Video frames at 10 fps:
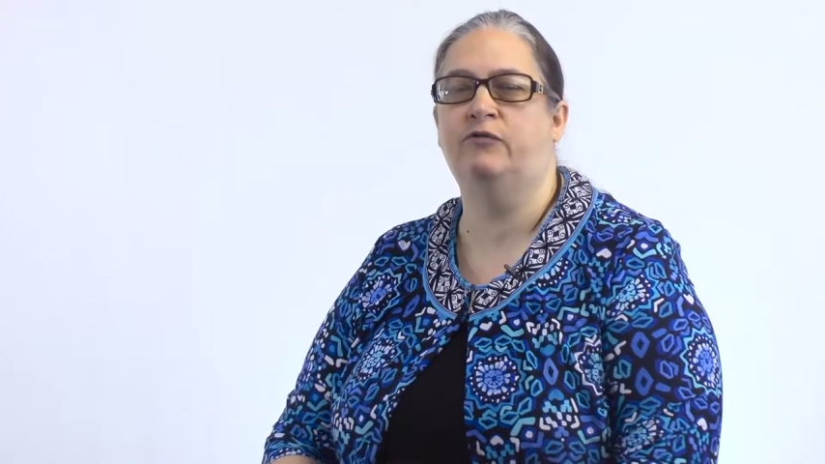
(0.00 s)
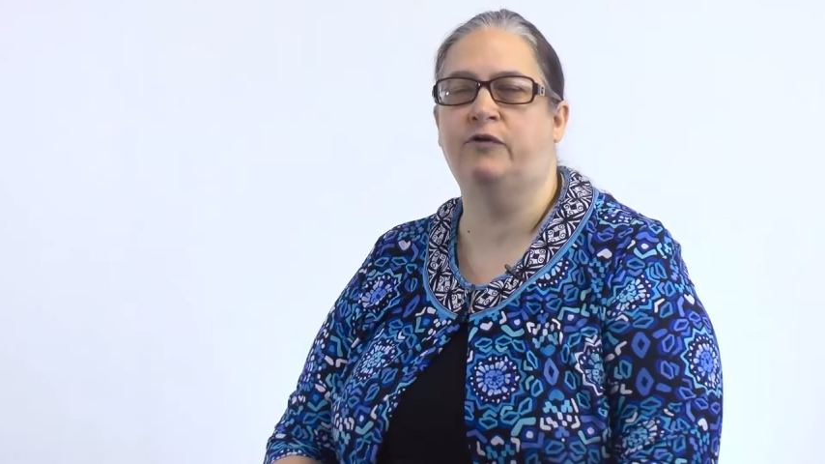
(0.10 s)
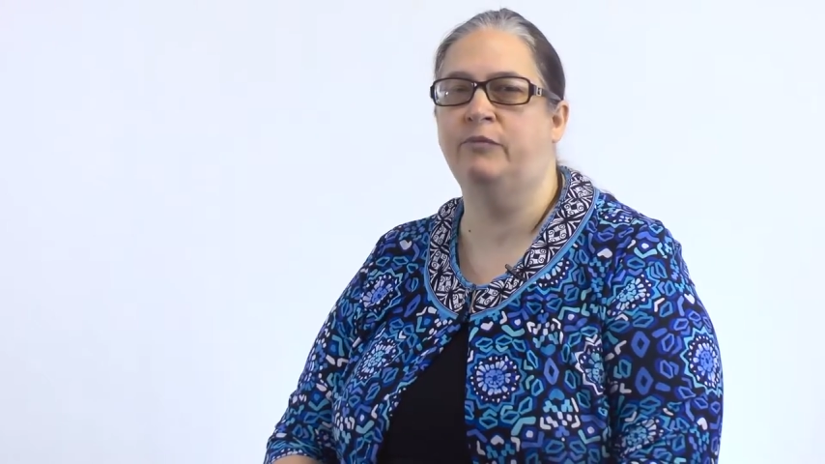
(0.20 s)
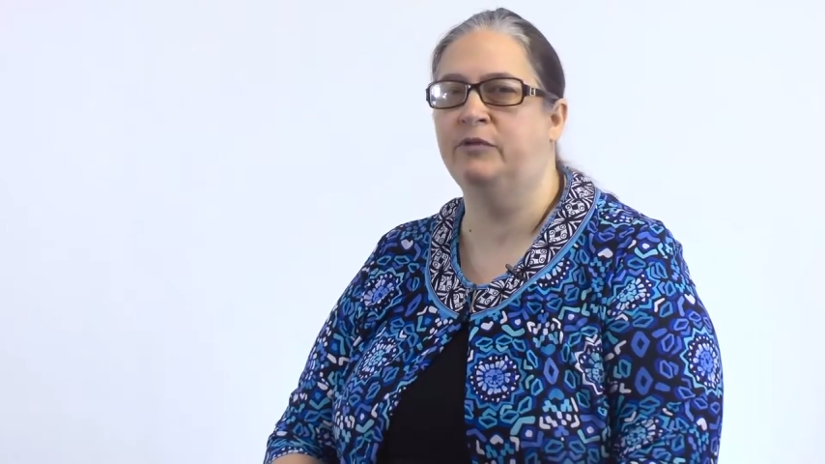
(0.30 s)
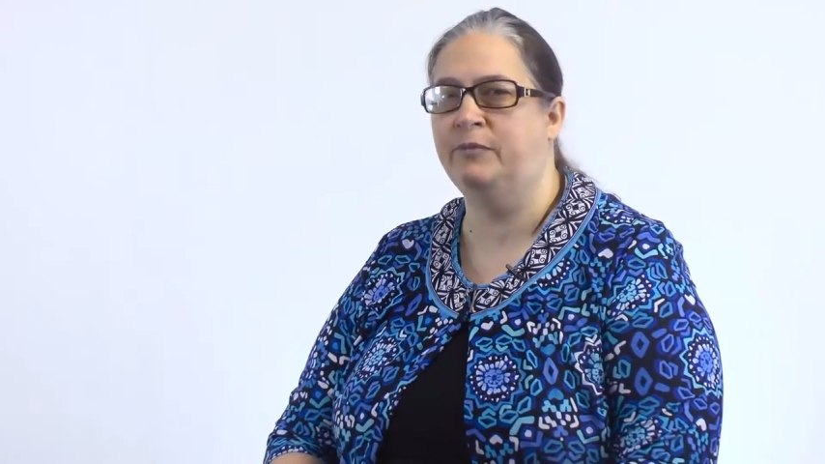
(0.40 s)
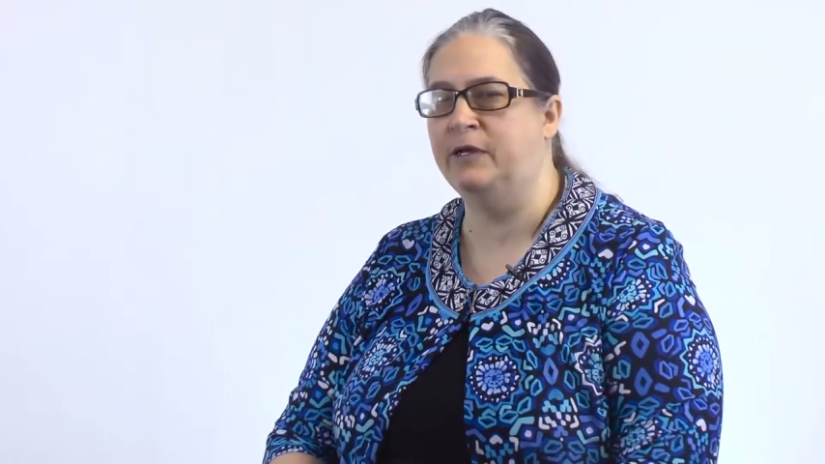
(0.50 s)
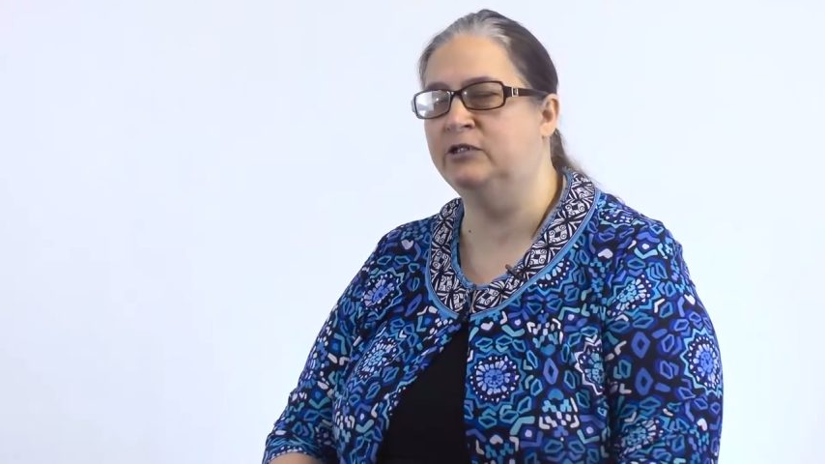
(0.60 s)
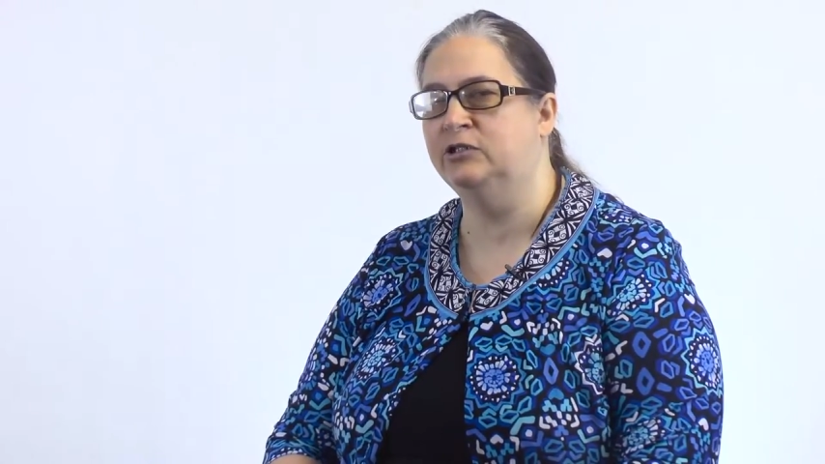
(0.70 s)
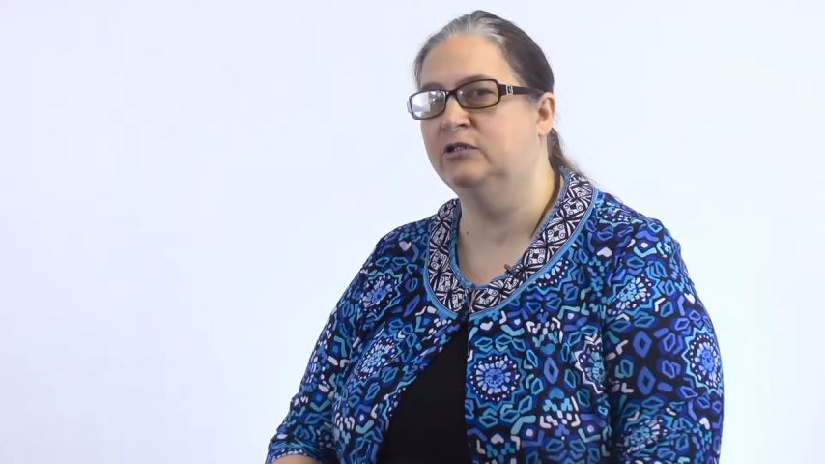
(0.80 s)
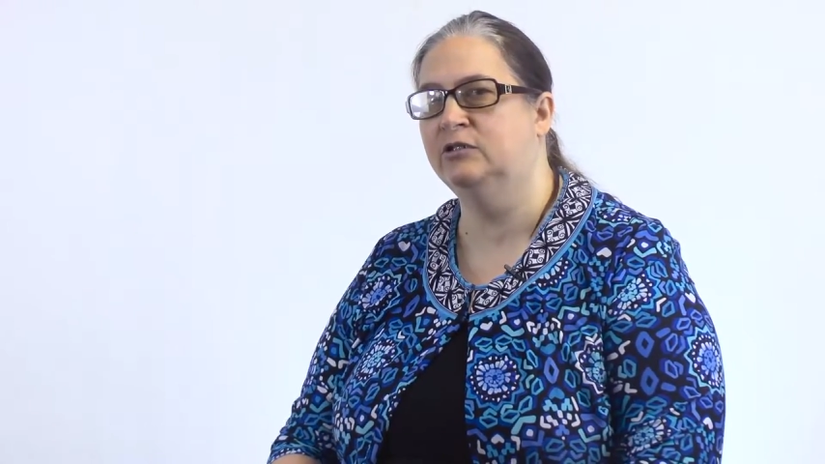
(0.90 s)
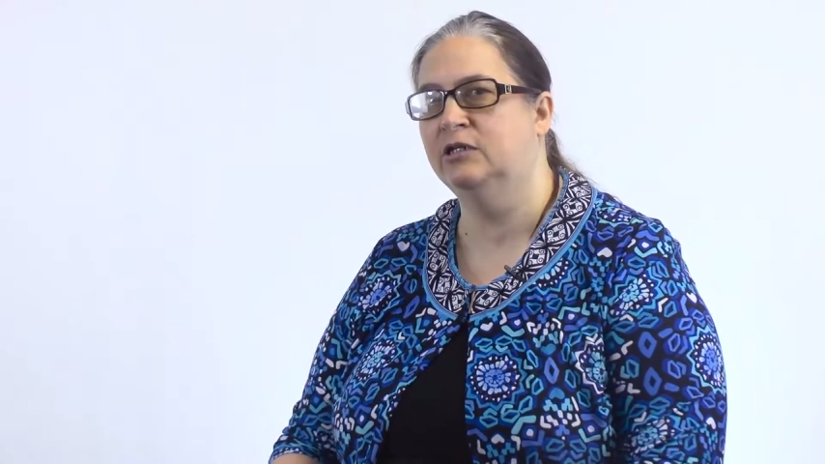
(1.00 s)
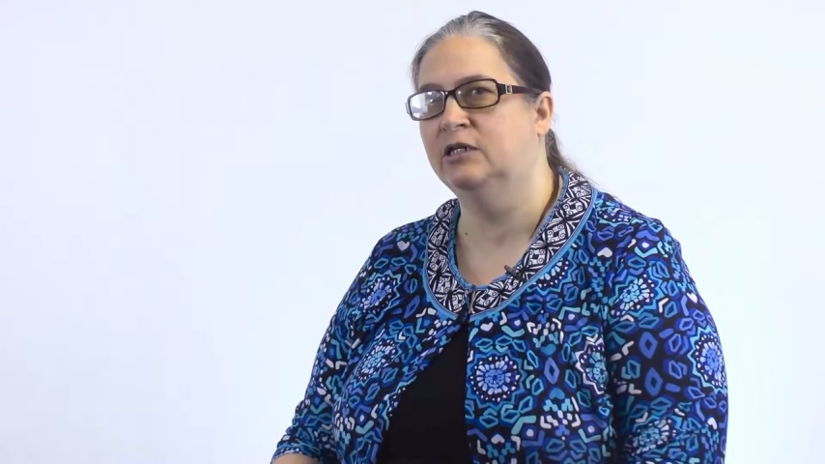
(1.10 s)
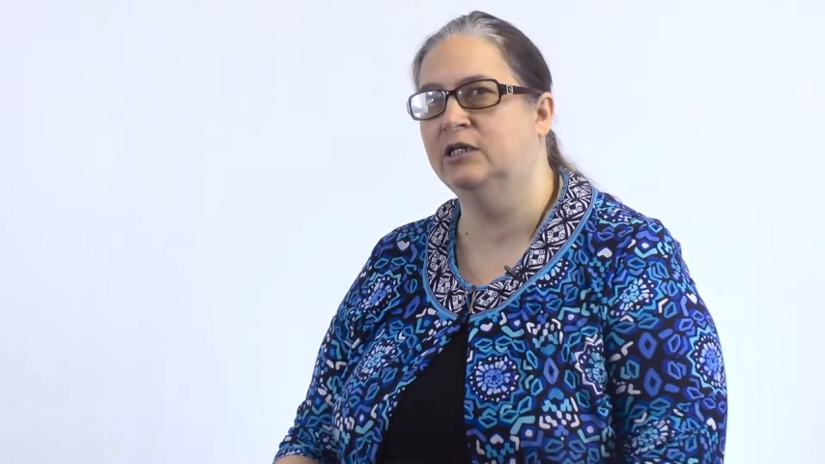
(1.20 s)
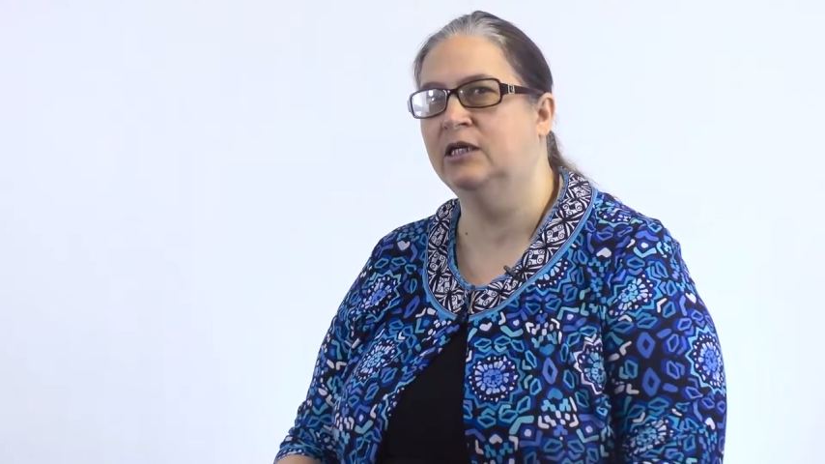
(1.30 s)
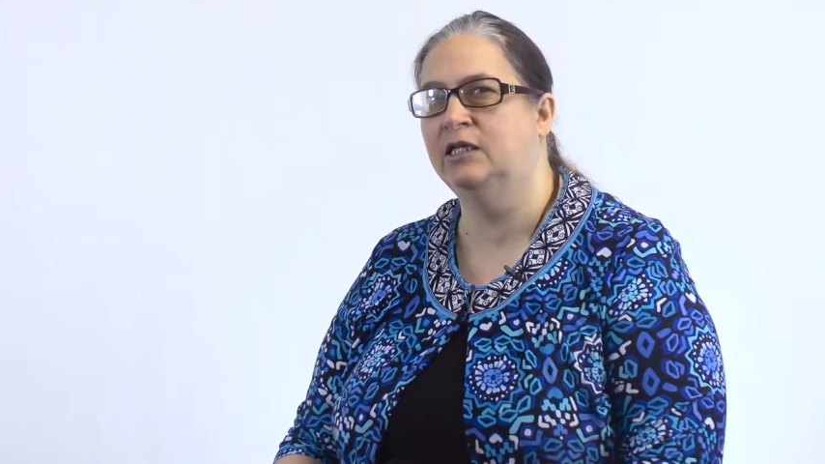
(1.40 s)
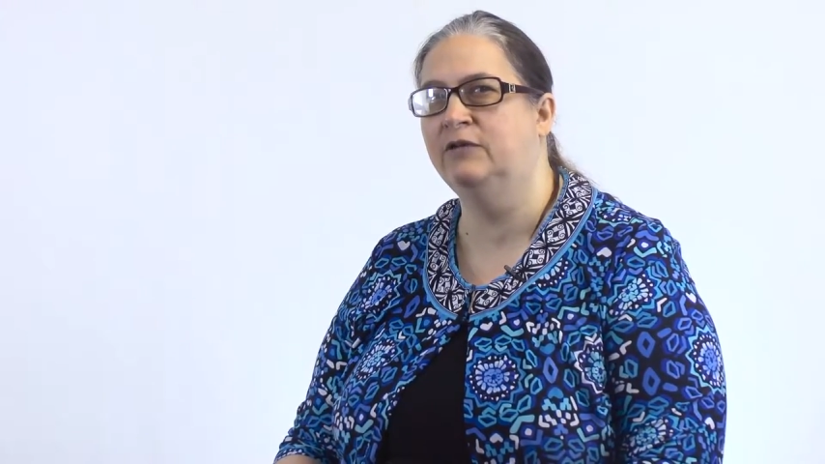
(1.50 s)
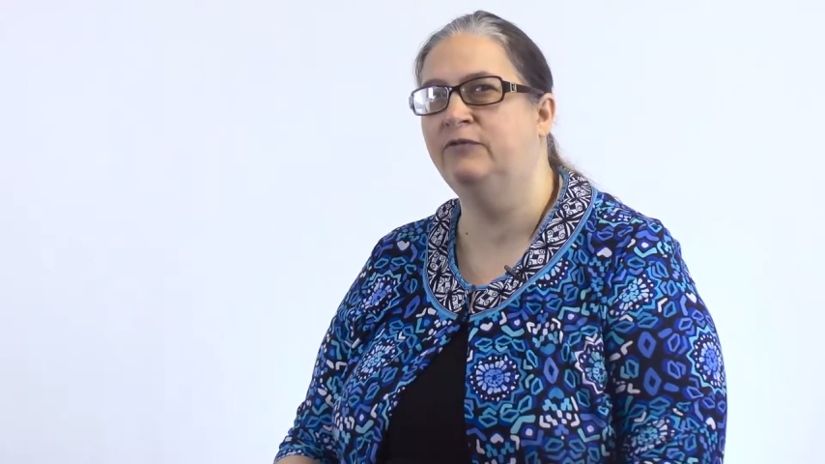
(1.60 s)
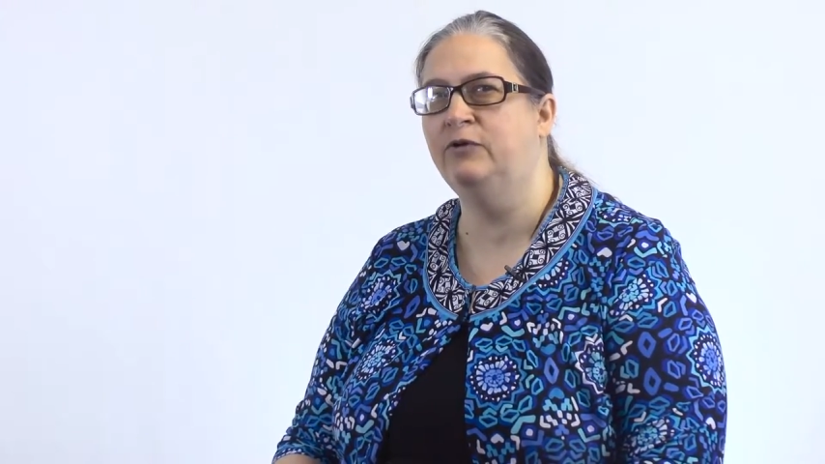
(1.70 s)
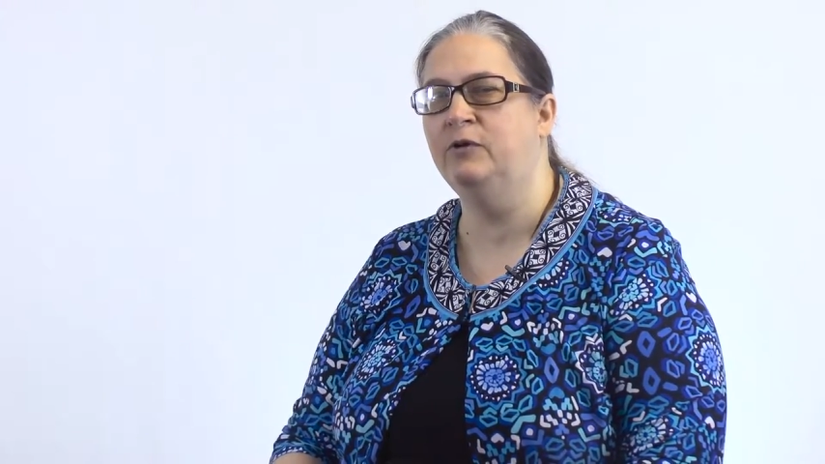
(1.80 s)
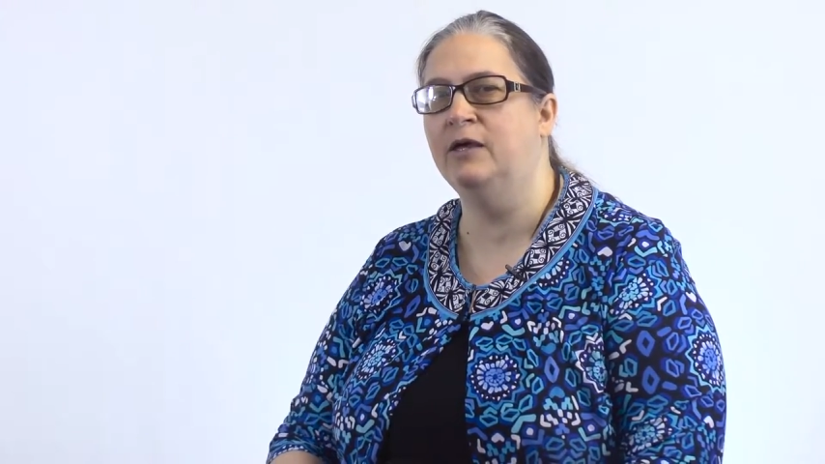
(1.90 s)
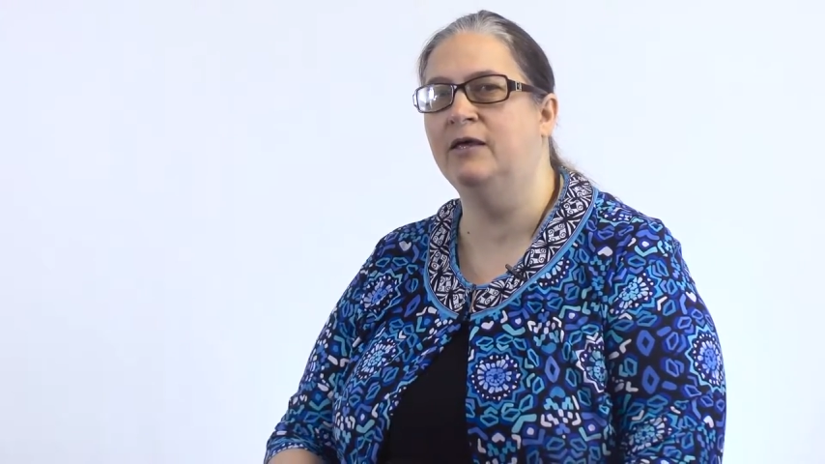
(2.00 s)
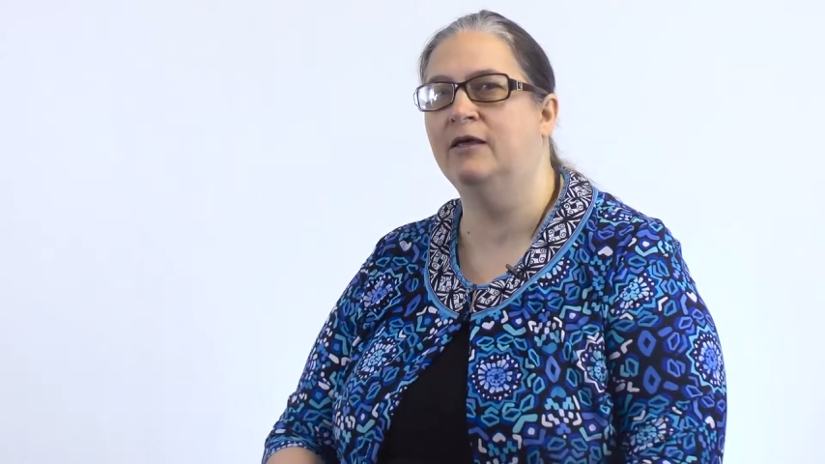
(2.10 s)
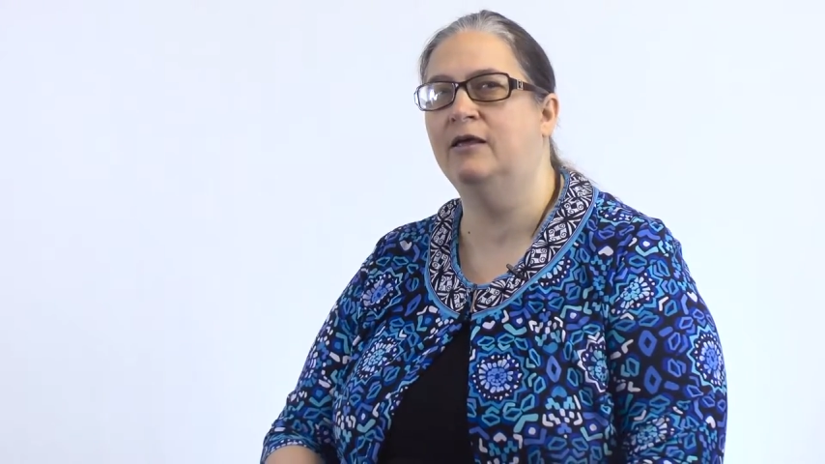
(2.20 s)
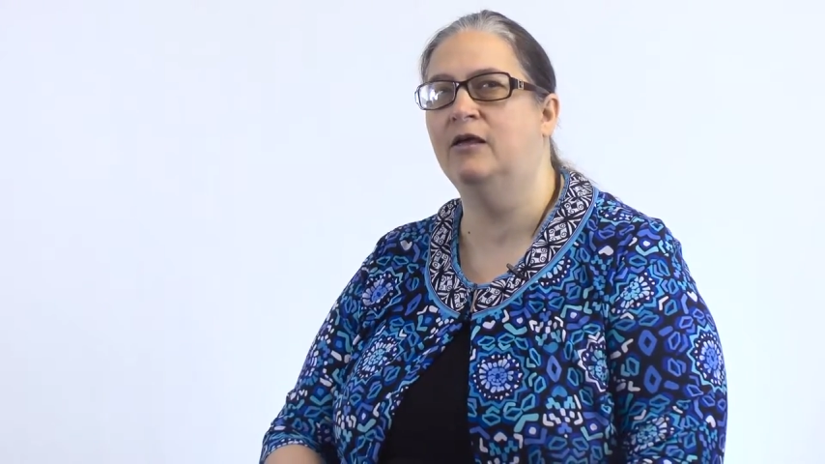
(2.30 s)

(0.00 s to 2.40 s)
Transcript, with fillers: from the patient that can give you a